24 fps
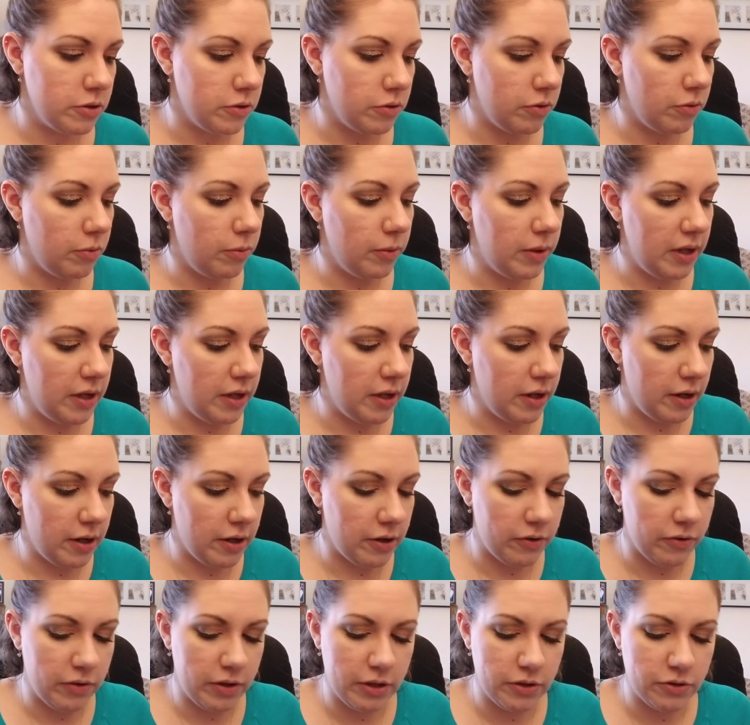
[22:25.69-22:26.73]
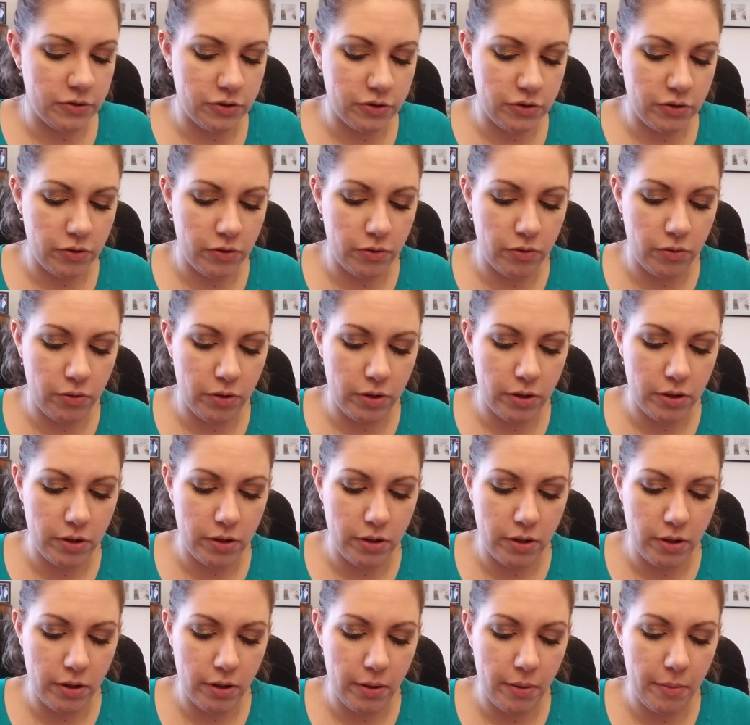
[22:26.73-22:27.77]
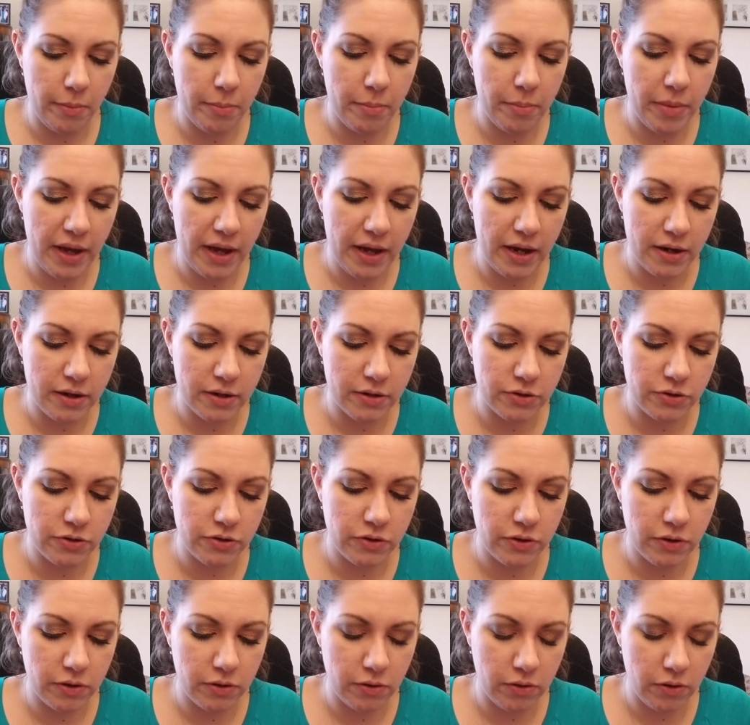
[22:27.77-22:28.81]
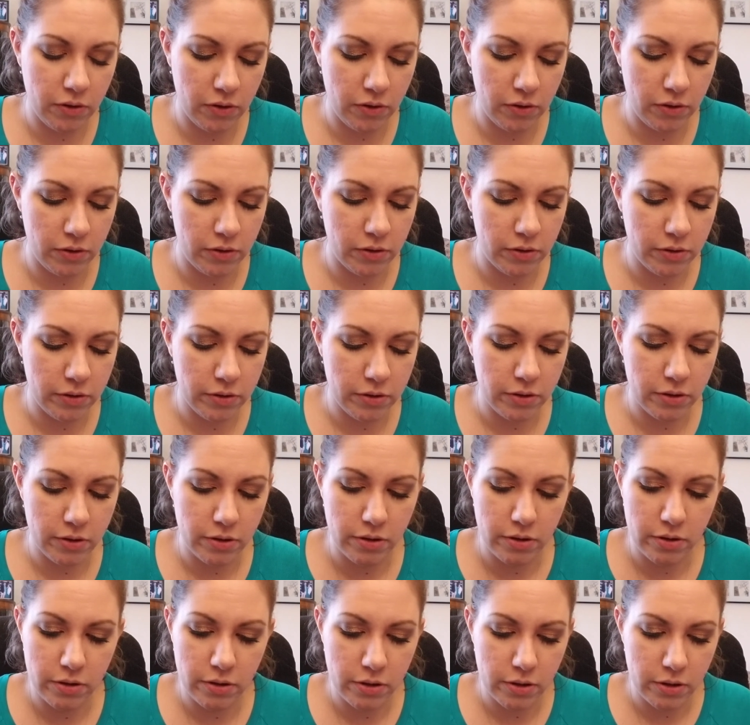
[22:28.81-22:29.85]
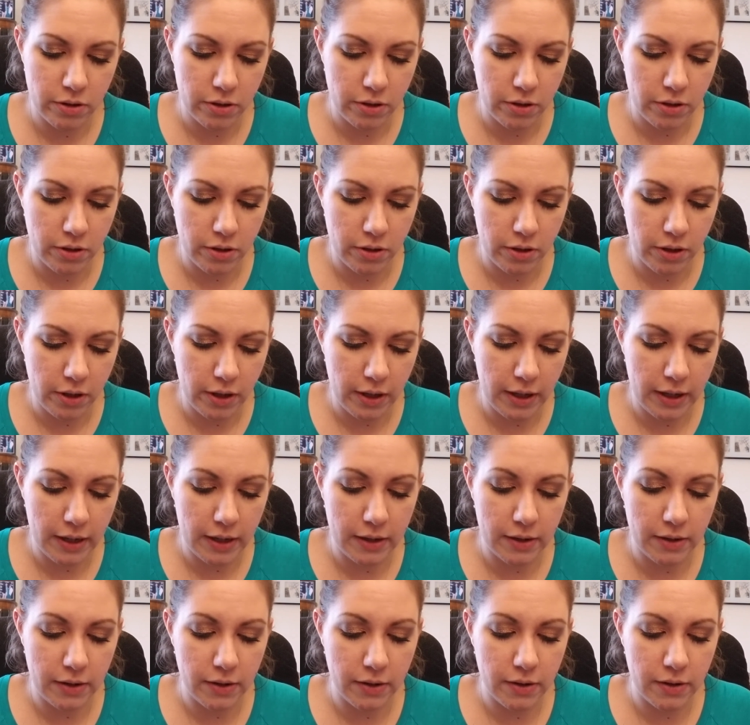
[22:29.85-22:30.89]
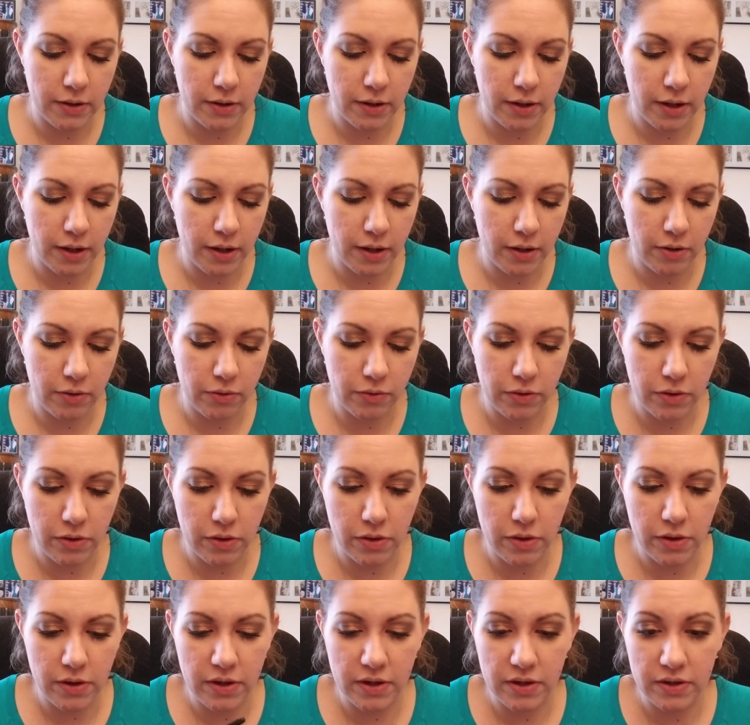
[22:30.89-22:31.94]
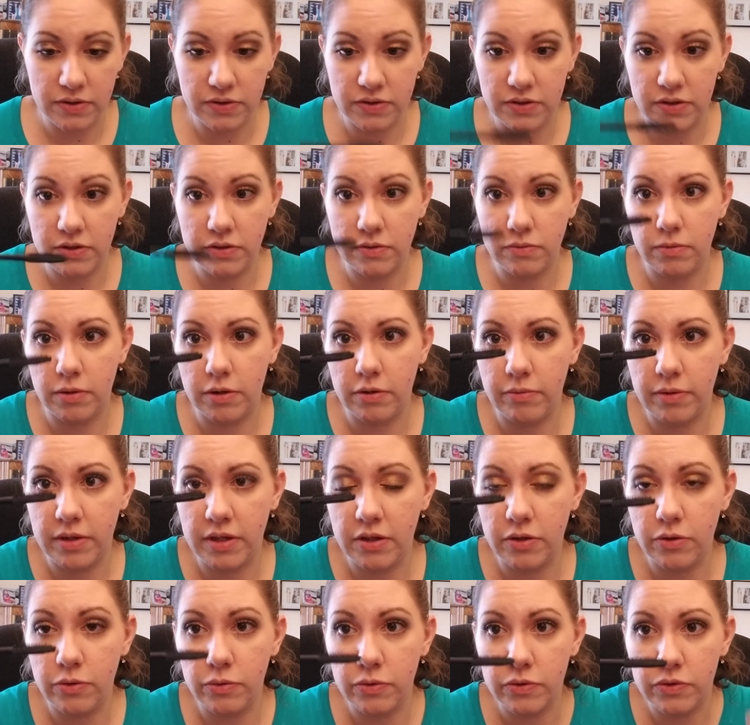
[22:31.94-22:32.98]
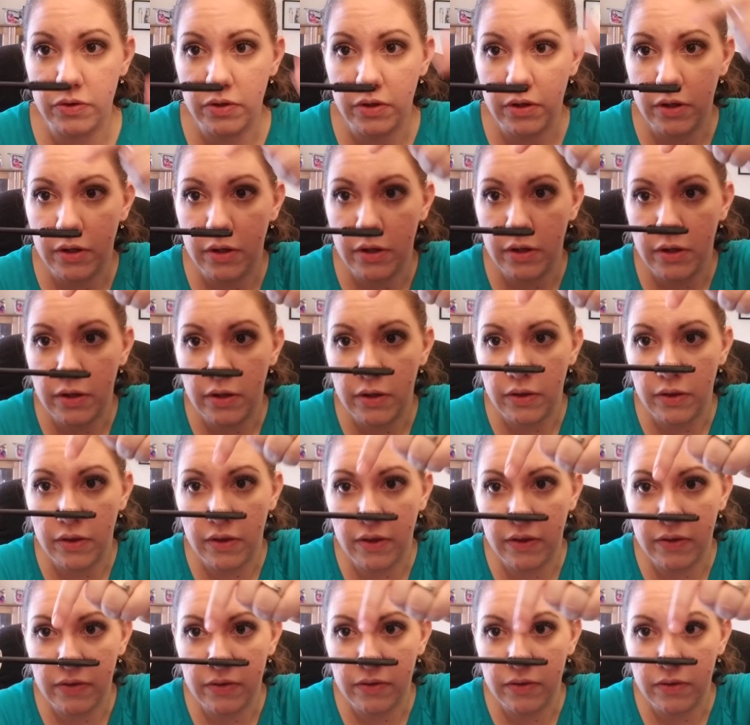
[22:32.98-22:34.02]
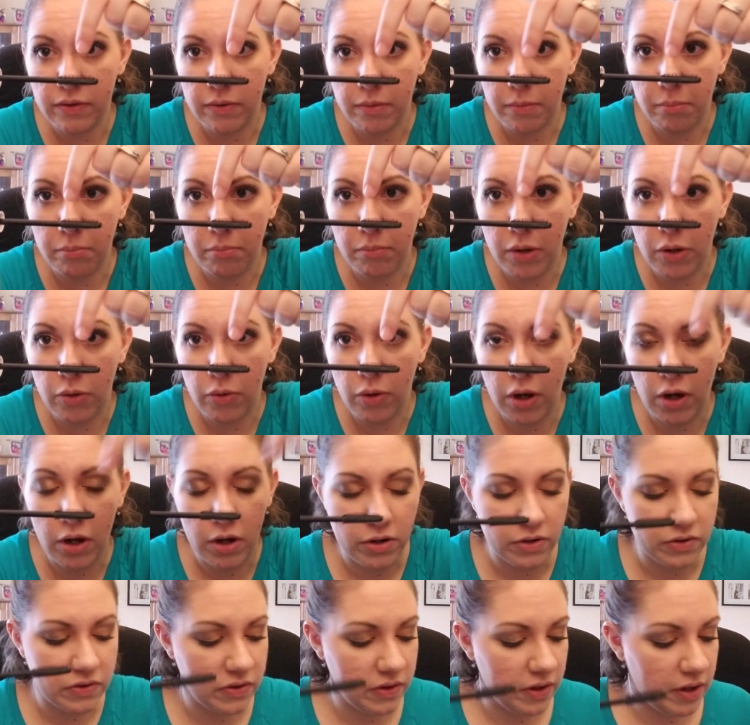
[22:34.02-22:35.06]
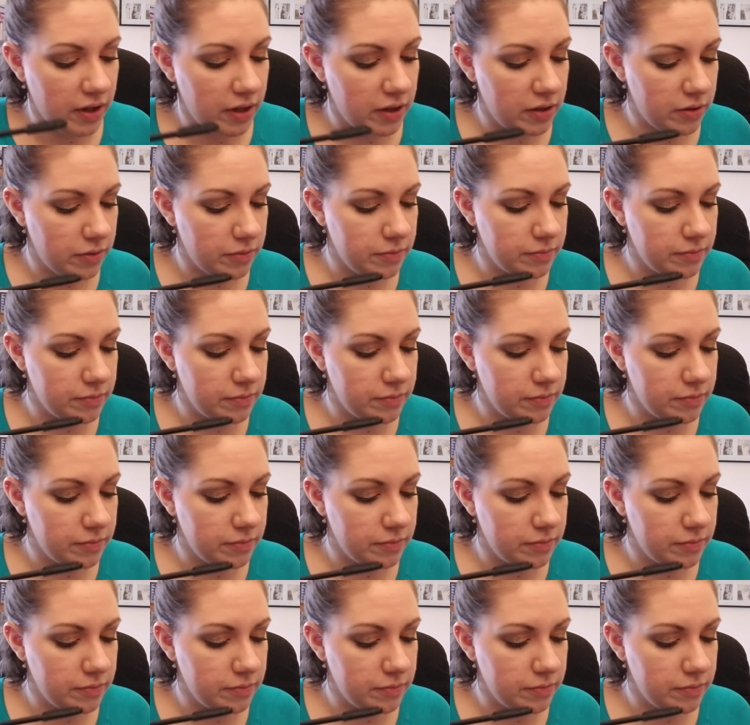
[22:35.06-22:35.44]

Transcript: we are going to go back to the long, and now this is where we use this mohawk side.